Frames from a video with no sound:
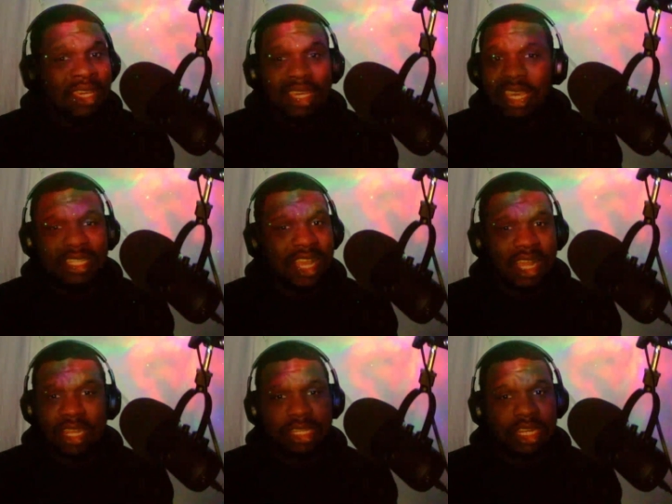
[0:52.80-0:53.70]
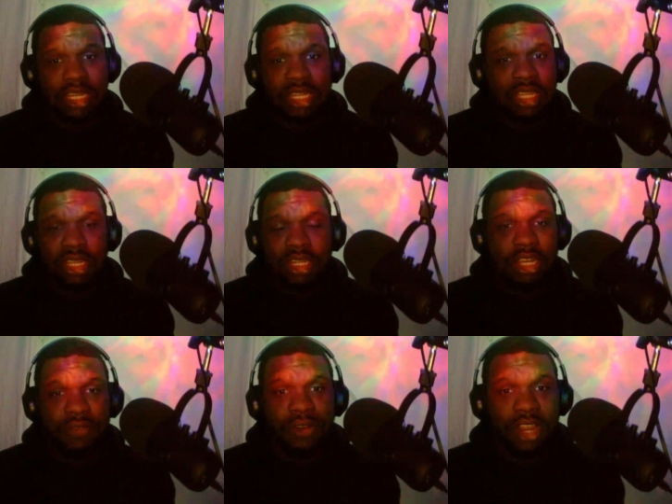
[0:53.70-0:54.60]
it's not looking good
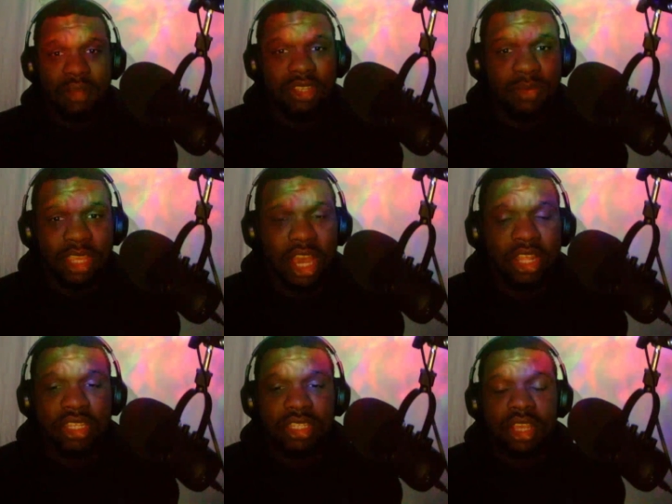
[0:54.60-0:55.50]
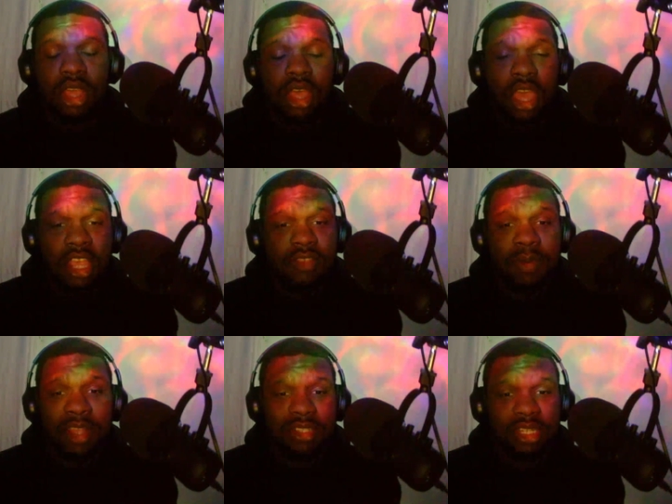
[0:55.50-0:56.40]
good for them to be honest.
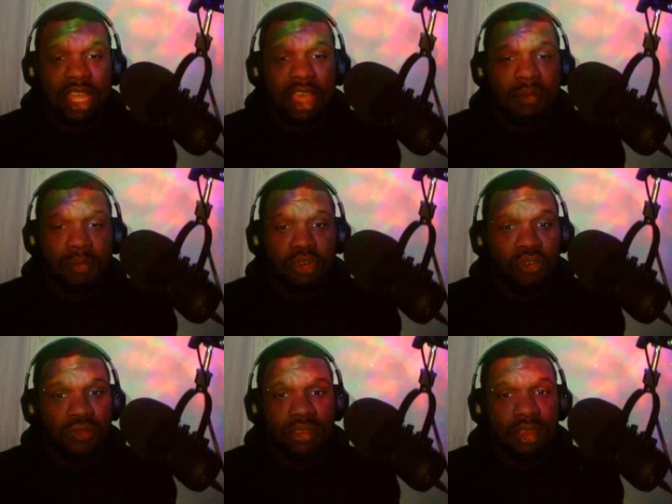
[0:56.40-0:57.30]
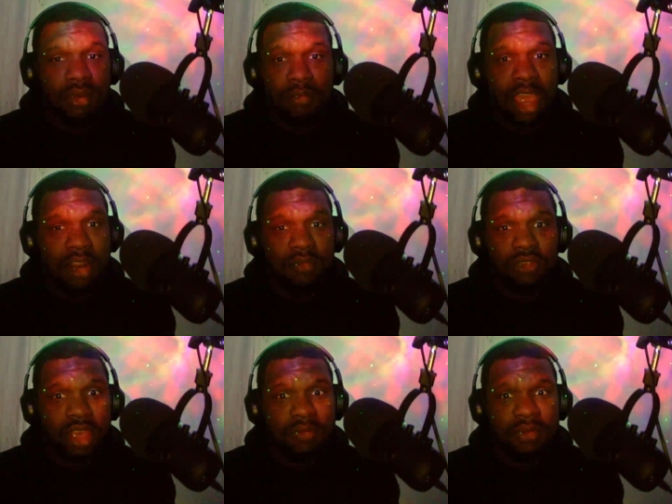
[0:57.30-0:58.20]
Especially that movie Madame
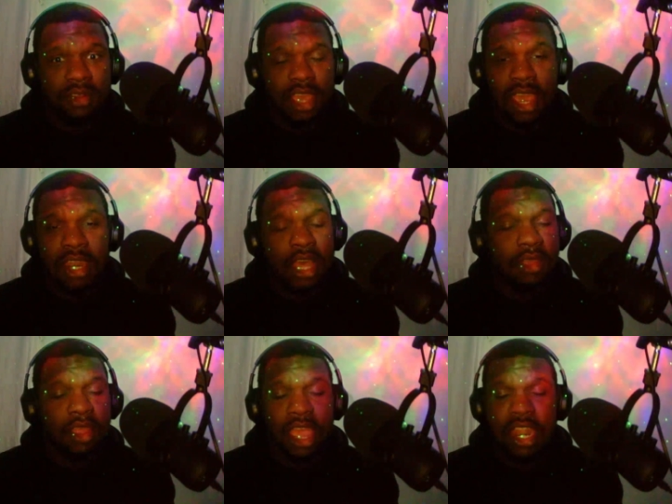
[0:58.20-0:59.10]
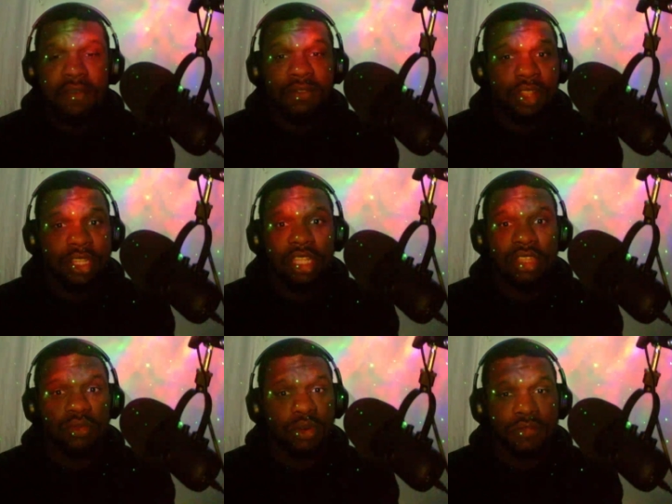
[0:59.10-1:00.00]
Web, and I and I've looked
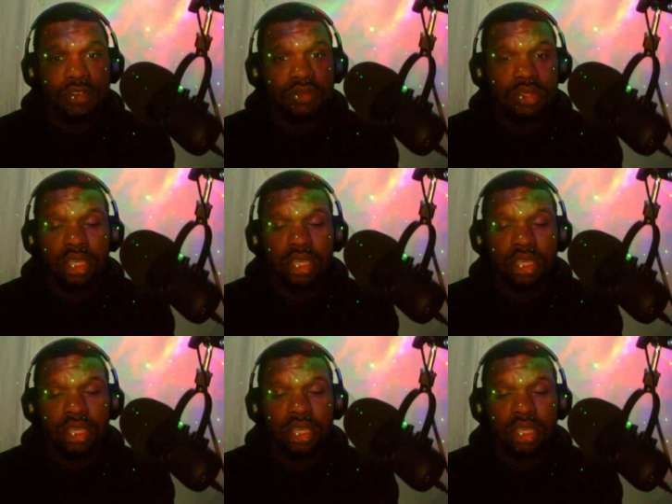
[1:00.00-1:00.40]
at the reviews.